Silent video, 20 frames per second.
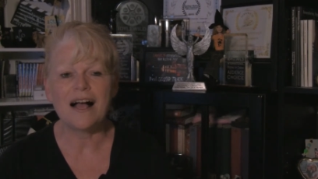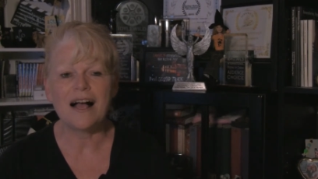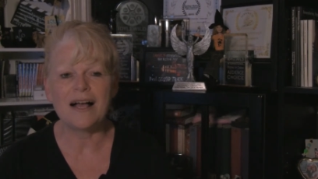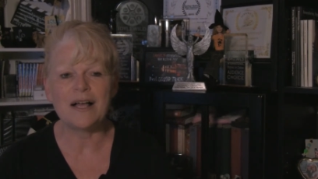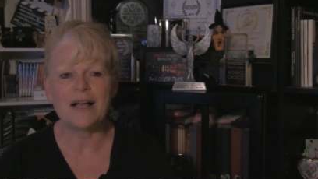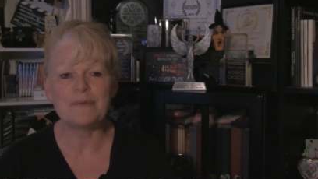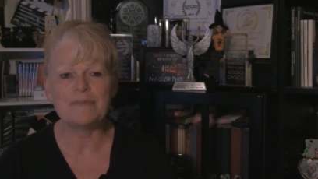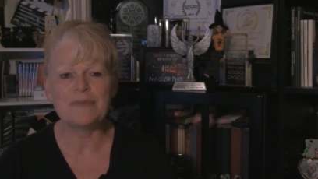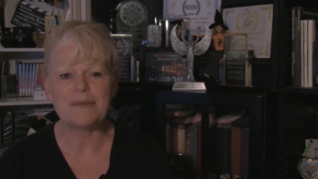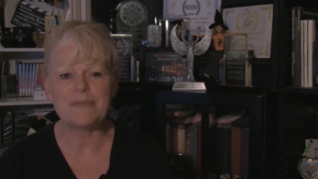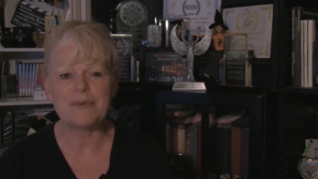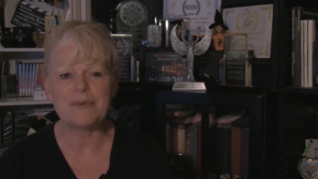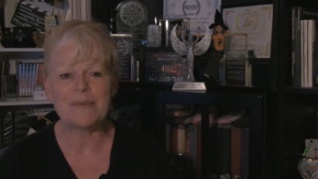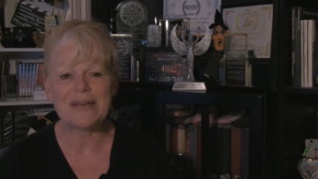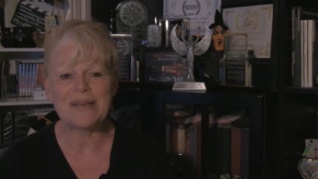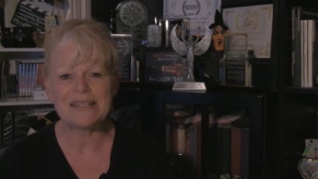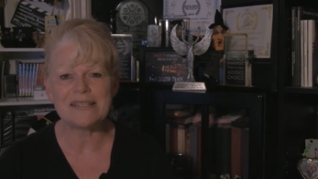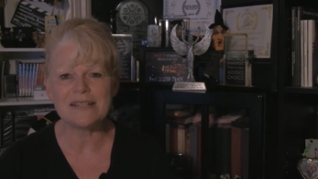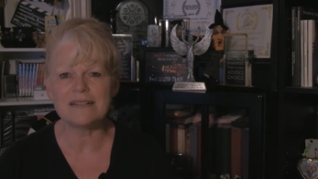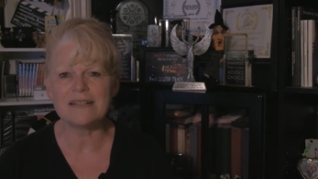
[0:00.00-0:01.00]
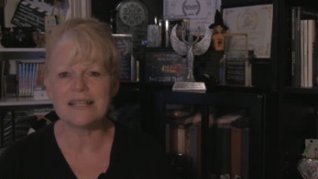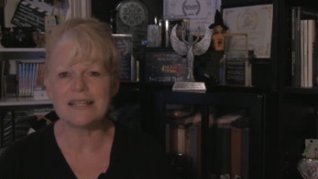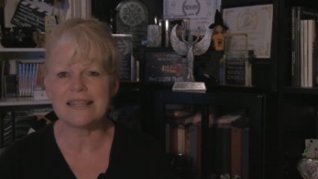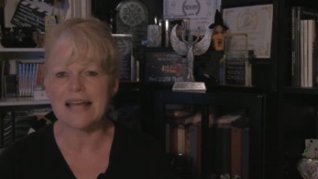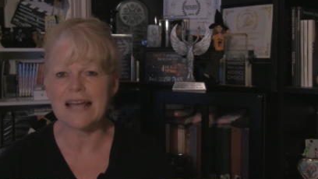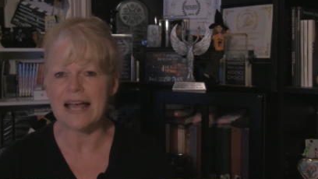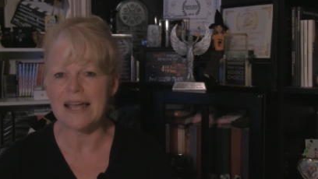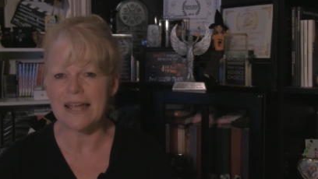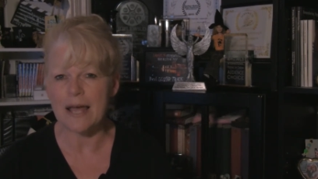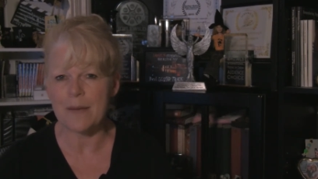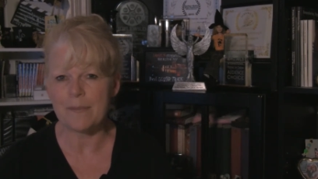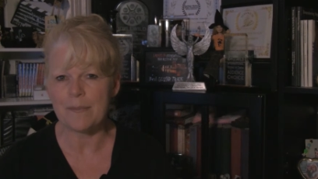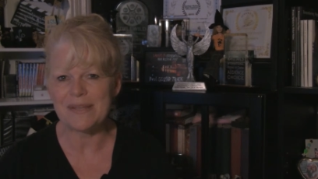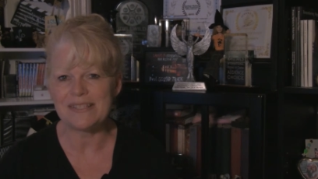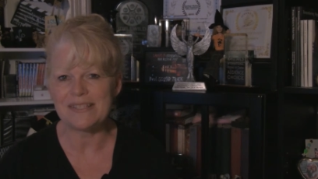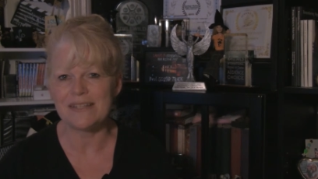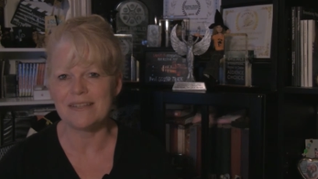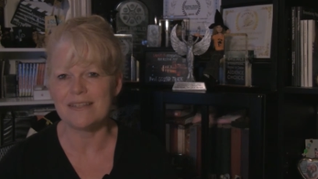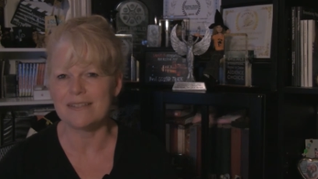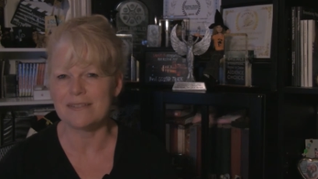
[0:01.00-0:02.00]
Um, but basically that
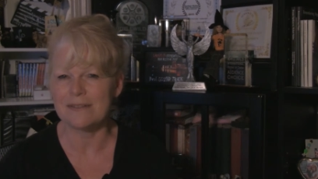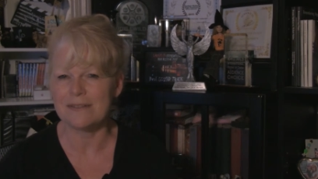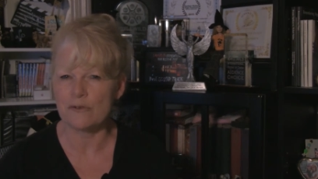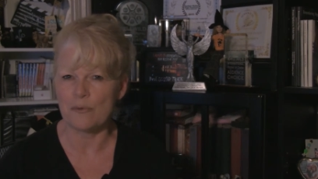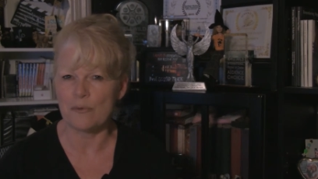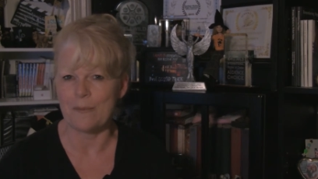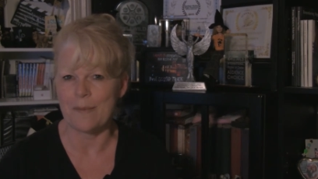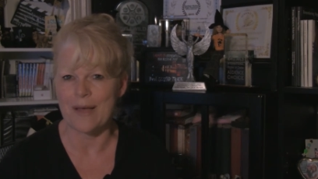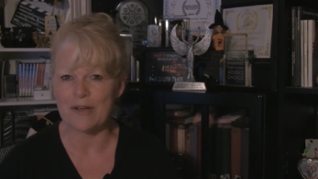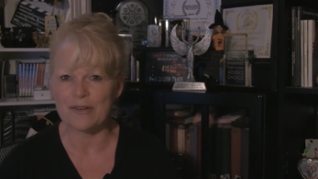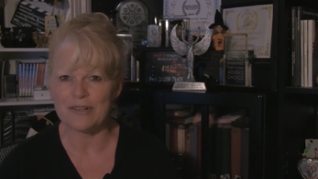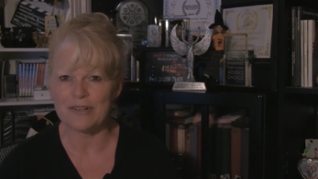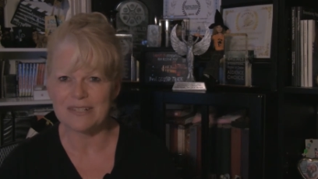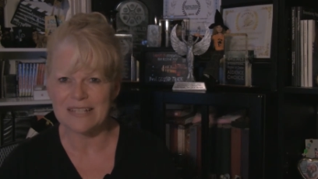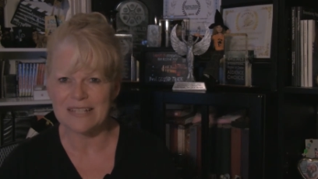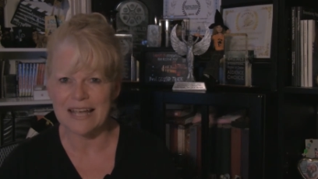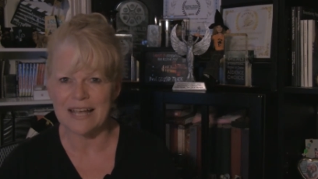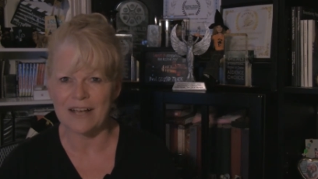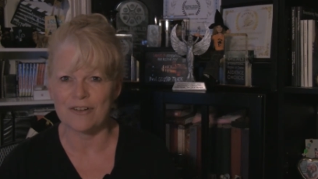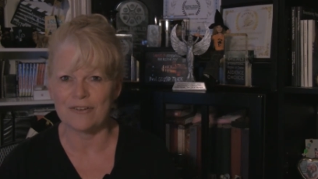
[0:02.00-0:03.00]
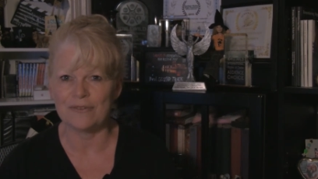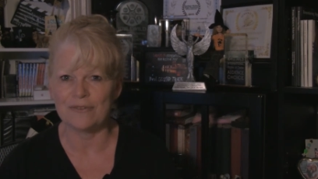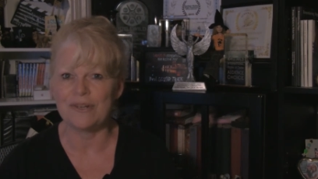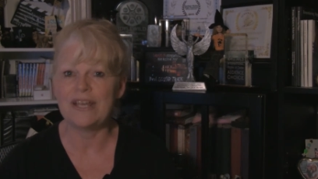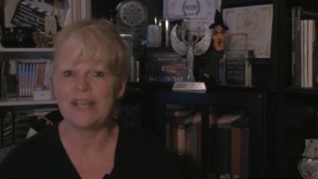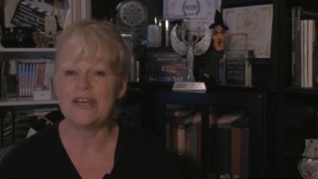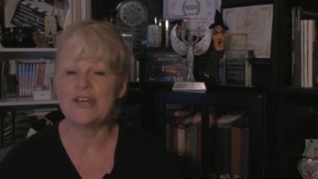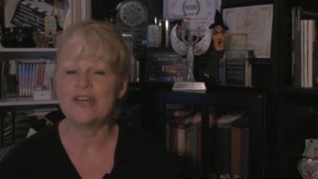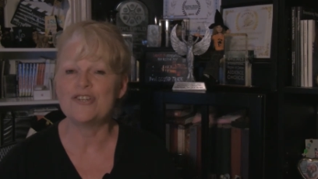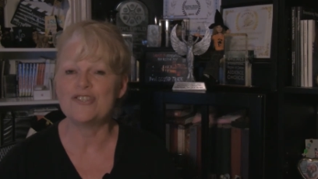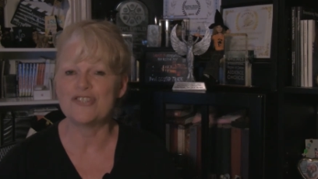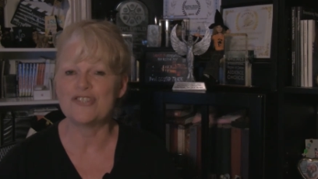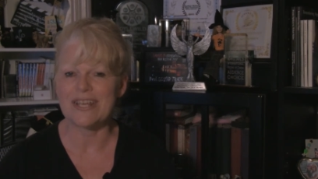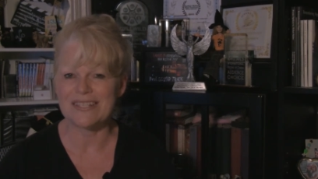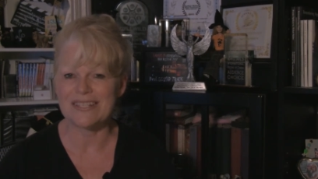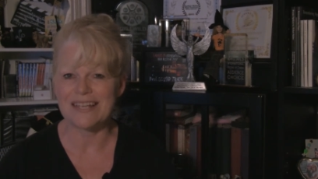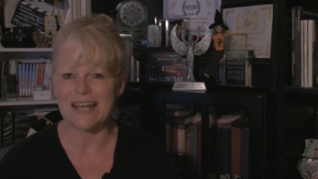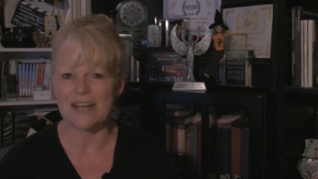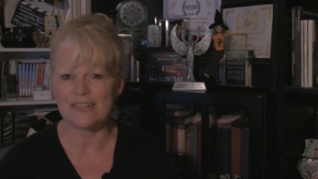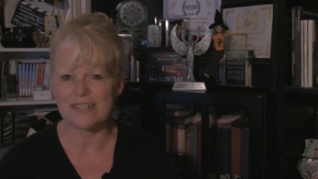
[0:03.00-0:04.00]
happens in this little mountain town
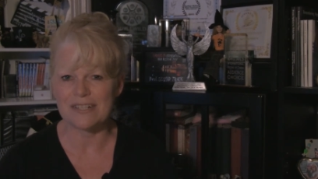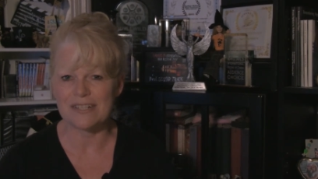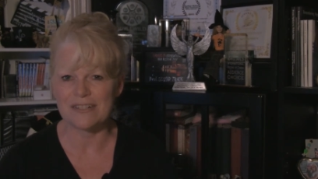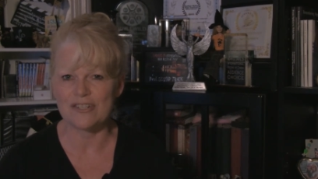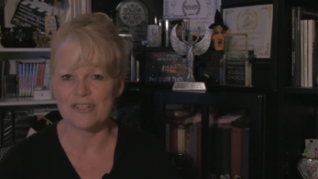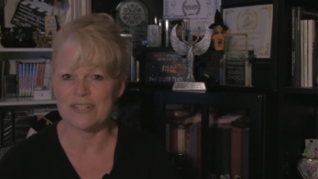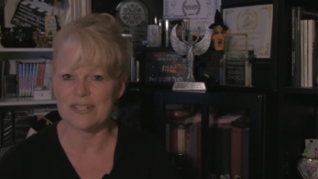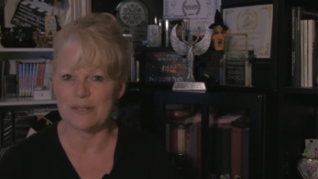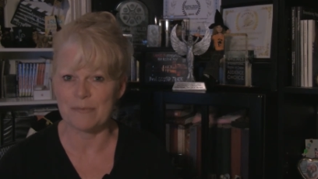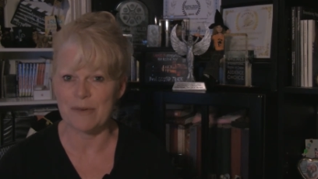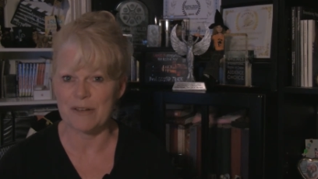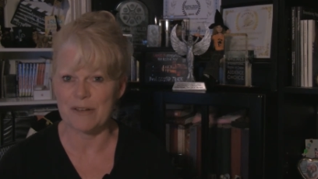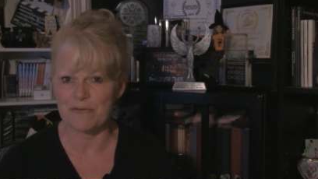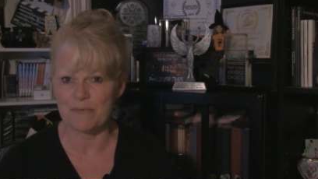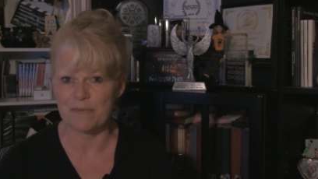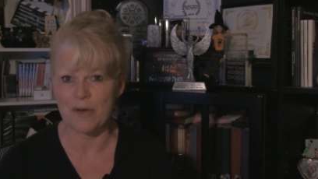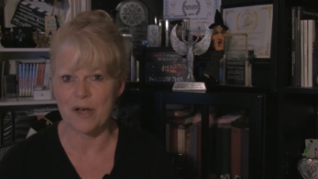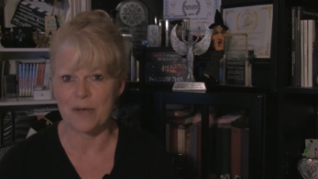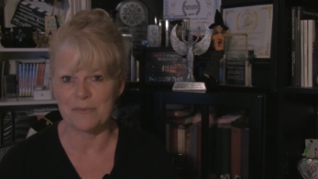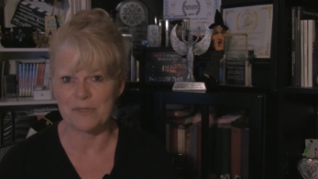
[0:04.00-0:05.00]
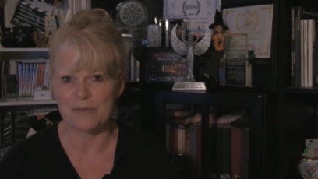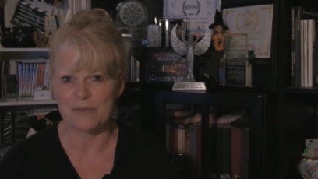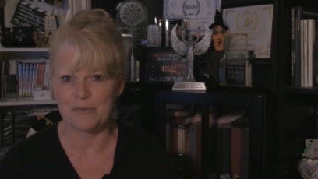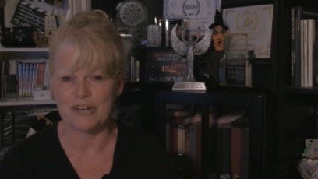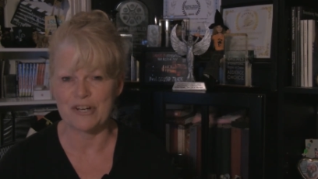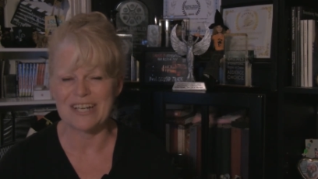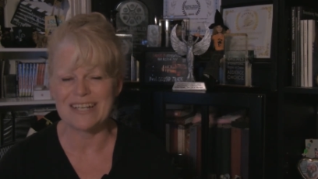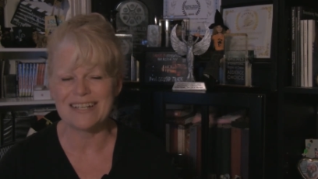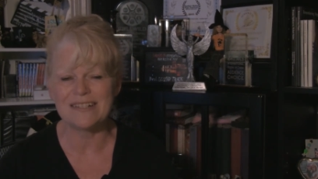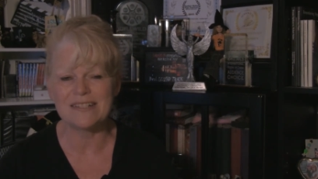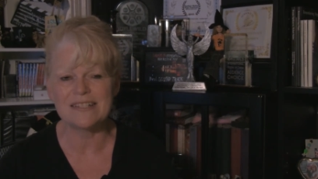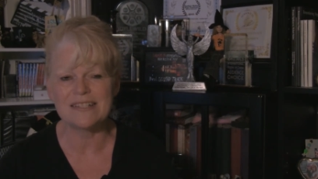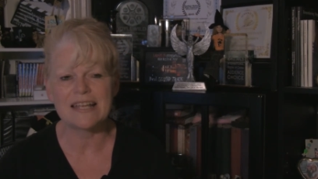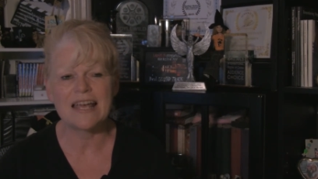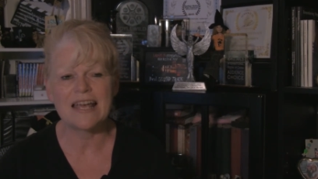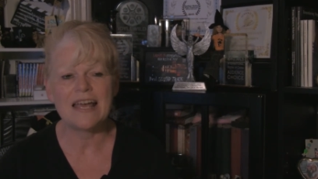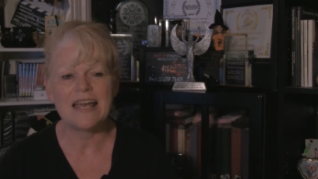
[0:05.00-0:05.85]
just out, just above Palm Springs.